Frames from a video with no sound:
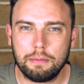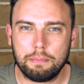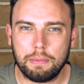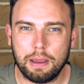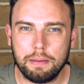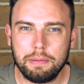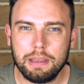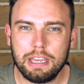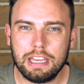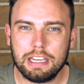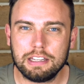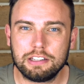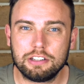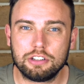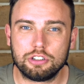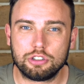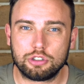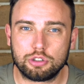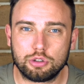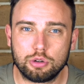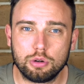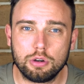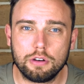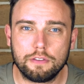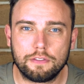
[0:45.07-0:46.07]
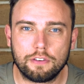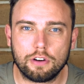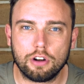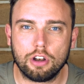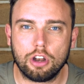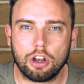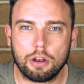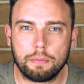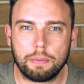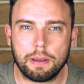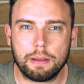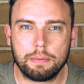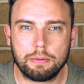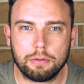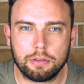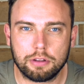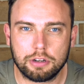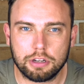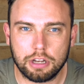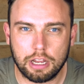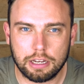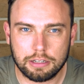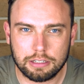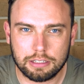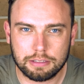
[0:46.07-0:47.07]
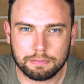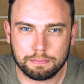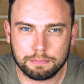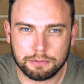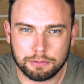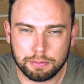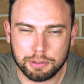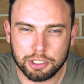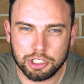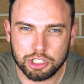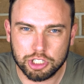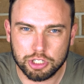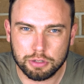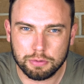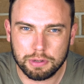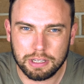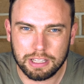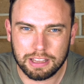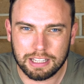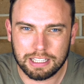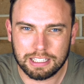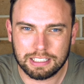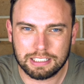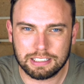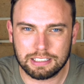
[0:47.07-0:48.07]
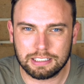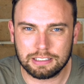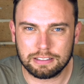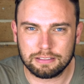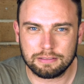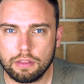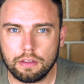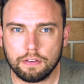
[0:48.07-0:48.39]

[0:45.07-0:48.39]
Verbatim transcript: maybe isn't true for a lot of people that are pursuing this.